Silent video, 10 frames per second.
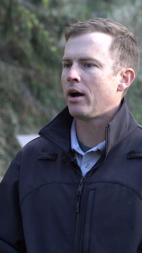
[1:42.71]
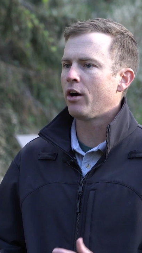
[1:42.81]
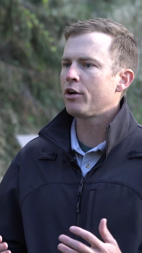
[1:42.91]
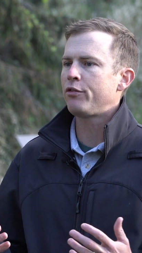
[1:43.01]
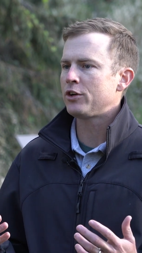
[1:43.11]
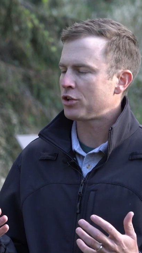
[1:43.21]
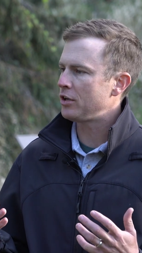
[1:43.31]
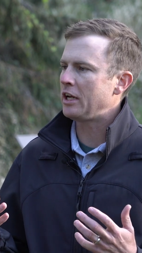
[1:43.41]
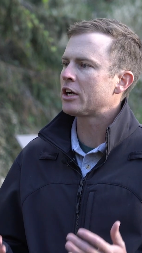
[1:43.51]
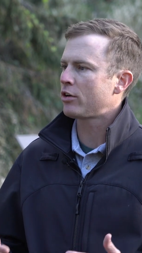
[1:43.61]

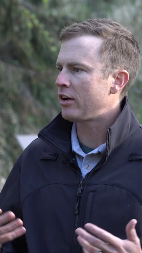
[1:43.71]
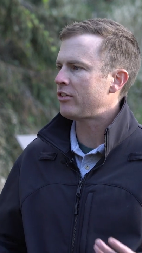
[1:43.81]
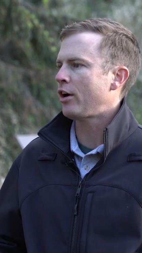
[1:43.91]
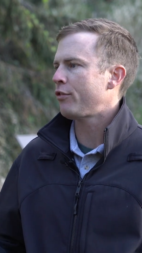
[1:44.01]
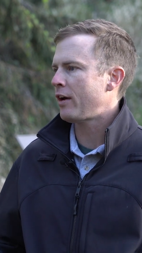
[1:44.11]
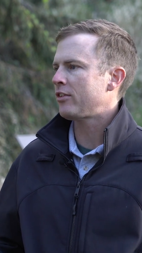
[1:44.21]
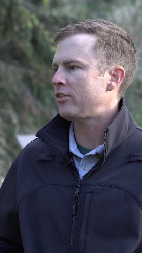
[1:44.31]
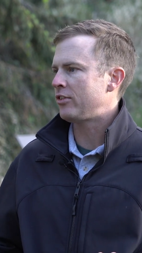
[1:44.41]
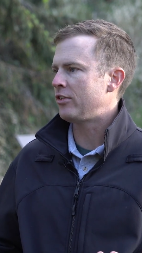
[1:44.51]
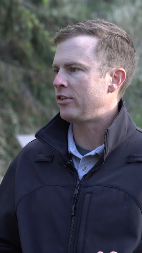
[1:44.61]
artificially increase how fast
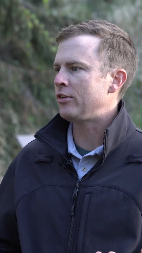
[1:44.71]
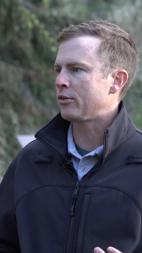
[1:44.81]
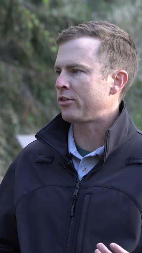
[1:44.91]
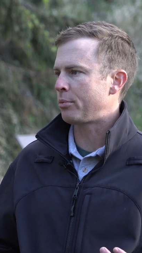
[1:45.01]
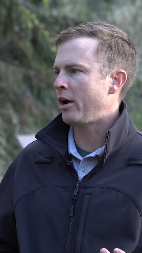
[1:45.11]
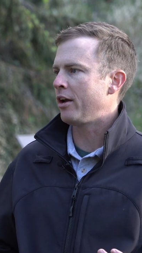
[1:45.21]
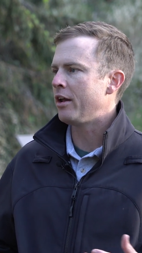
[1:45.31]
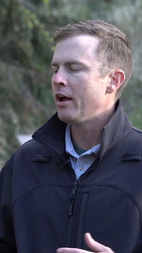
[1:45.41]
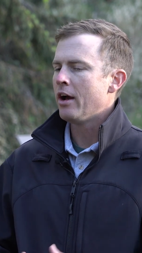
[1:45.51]
this disease will spread.